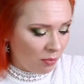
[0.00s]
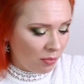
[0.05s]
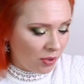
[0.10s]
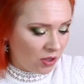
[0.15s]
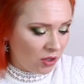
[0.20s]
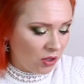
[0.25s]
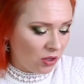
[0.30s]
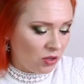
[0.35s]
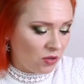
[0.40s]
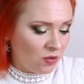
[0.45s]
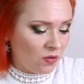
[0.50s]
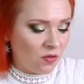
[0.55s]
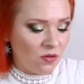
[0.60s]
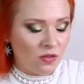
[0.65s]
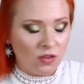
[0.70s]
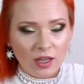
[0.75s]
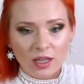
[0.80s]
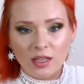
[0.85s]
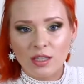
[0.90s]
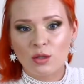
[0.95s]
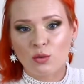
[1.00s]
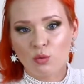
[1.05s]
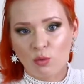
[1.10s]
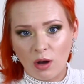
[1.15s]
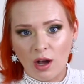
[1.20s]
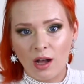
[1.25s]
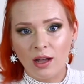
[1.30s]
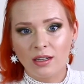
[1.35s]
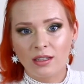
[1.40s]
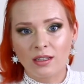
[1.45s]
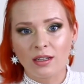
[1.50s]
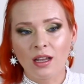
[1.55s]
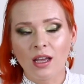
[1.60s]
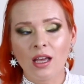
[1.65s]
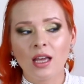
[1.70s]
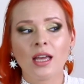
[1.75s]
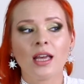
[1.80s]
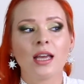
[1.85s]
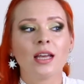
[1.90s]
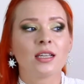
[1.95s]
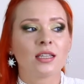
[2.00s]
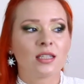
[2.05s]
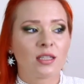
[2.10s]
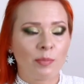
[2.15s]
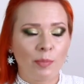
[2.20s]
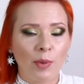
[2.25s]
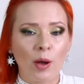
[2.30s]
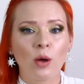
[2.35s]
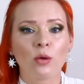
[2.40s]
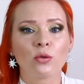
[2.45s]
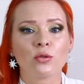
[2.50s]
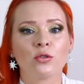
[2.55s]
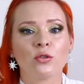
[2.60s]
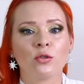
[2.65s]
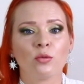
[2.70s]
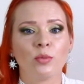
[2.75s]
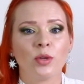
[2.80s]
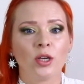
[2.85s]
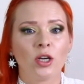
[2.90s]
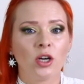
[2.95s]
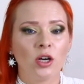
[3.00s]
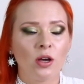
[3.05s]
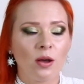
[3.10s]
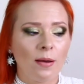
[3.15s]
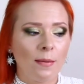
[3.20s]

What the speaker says: because this one is supposed to be